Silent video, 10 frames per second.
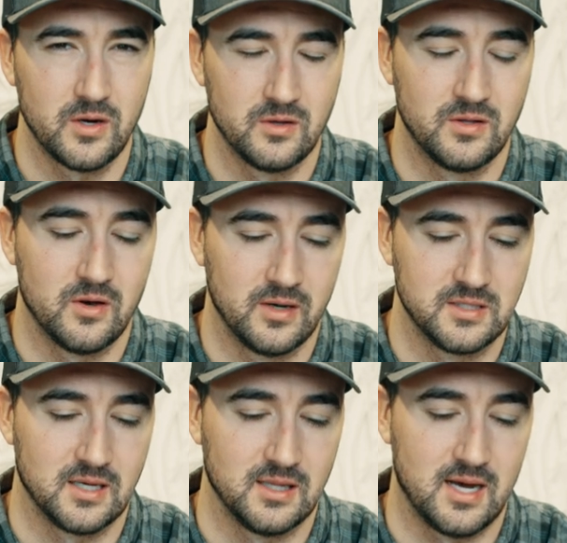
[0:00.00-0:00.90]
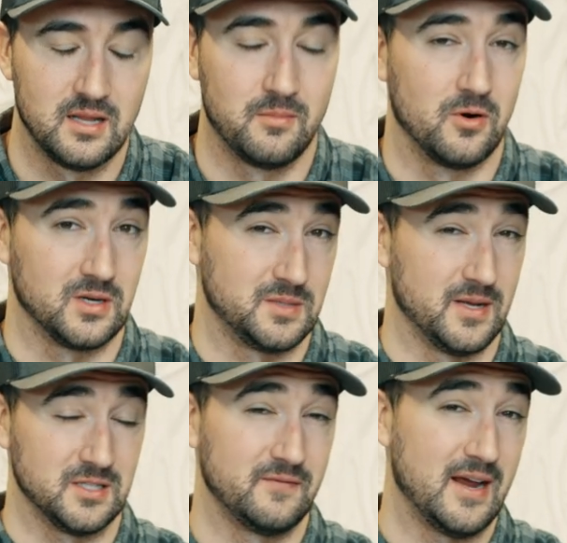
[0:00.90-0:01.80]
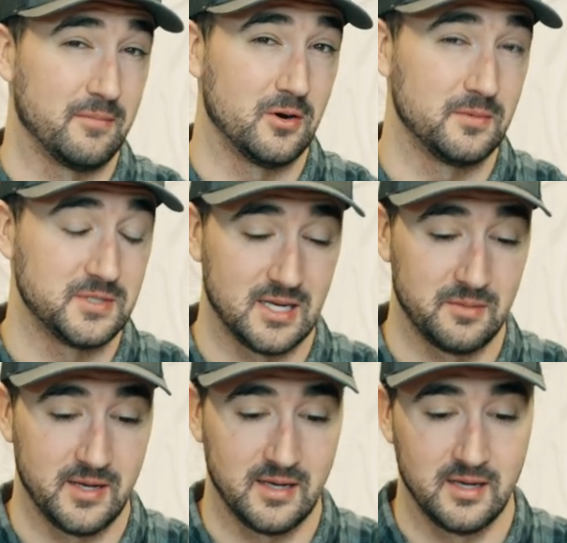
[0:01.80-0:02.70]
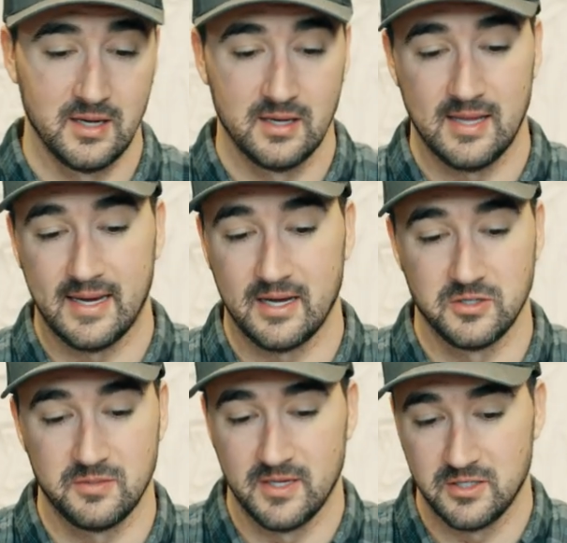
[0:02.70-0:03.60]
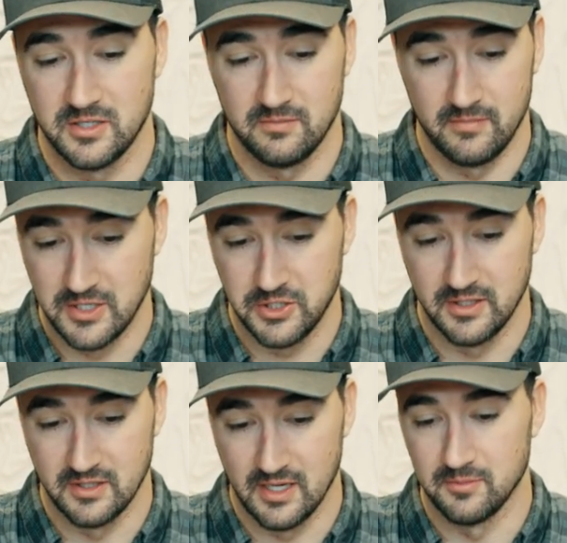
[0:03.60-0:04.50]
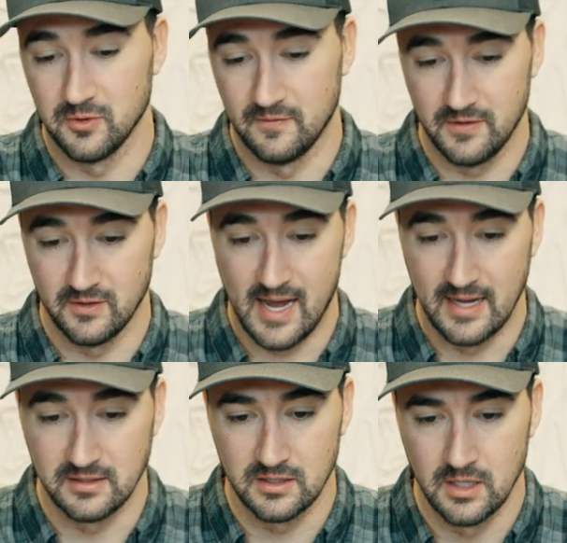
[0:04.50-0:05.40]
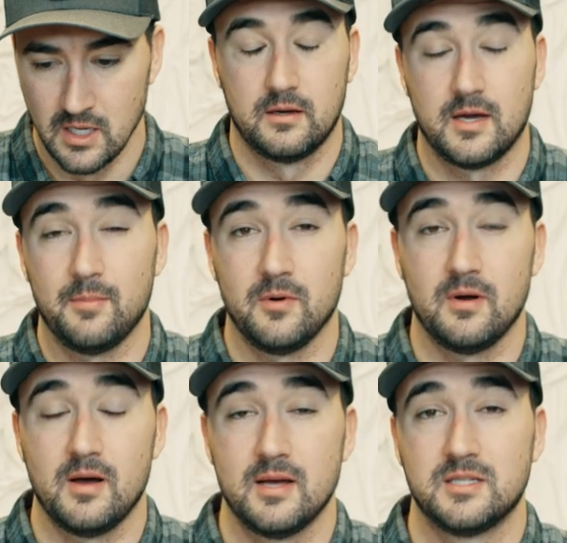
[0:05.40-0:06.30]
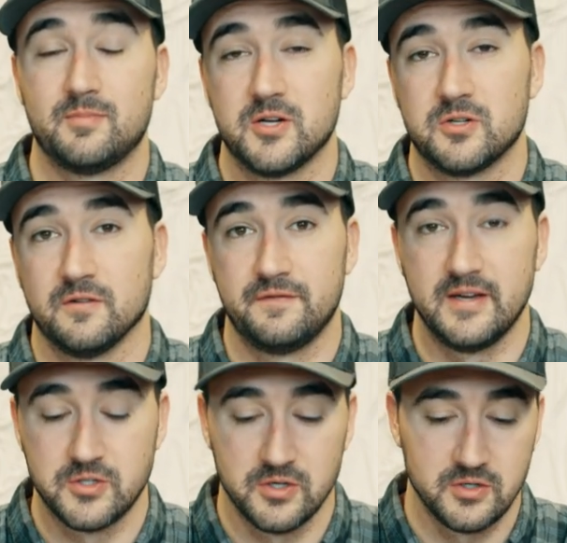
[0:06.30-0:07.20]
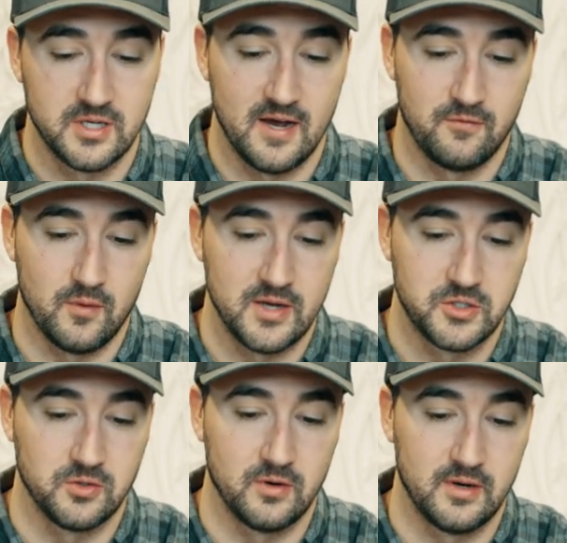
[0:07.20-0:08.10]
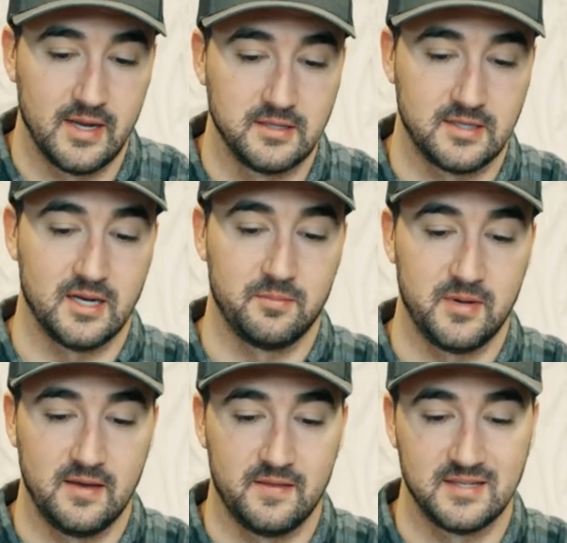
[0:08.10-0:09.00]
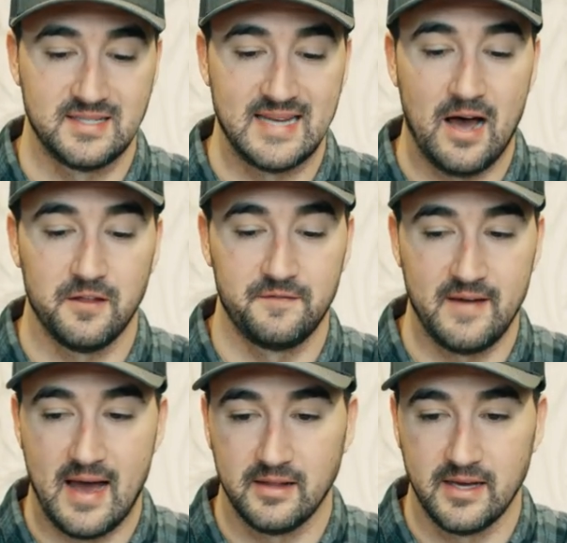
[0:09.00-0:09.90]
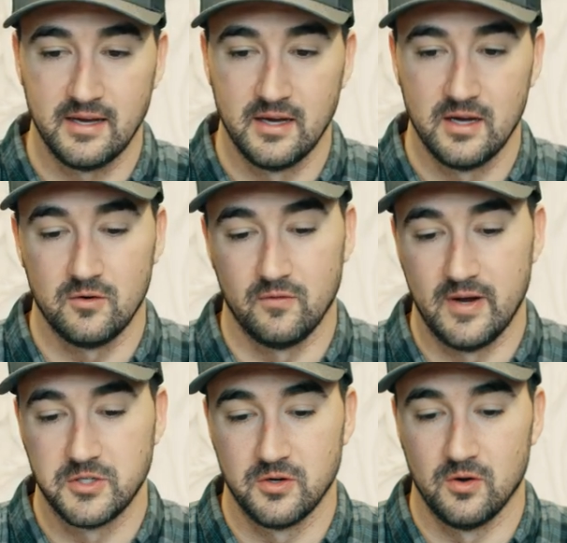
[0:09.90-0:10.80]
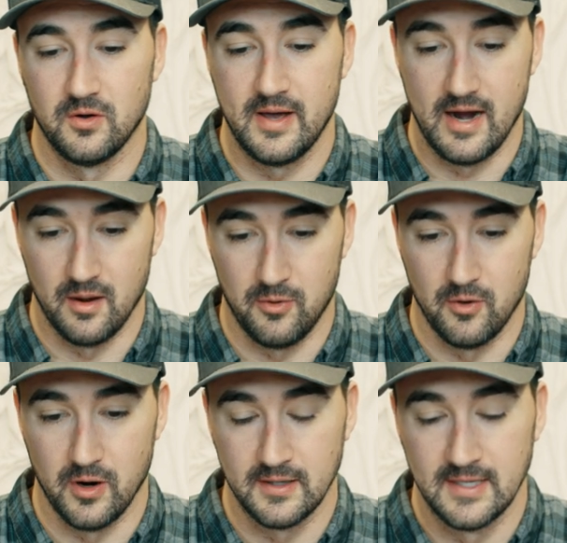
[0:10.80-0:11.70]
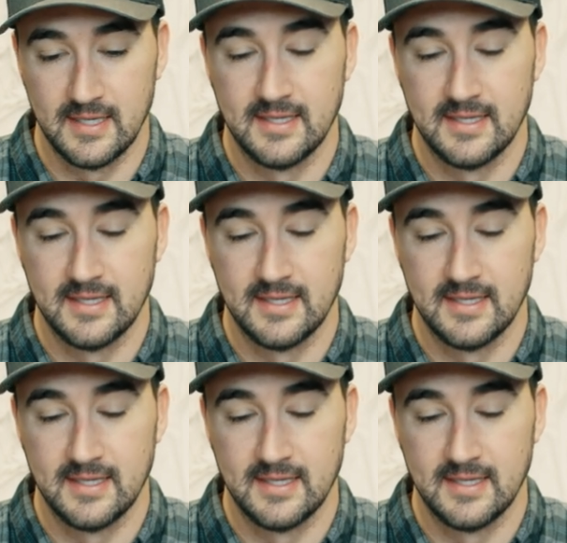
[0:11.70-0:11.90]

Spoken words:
you'll notice a lot of the more expensive neighborhoods tend to be. Like I just mentioned Bloomfield Heights. A couple of special features of West Jordan is going to be the South Valley Regional Airport.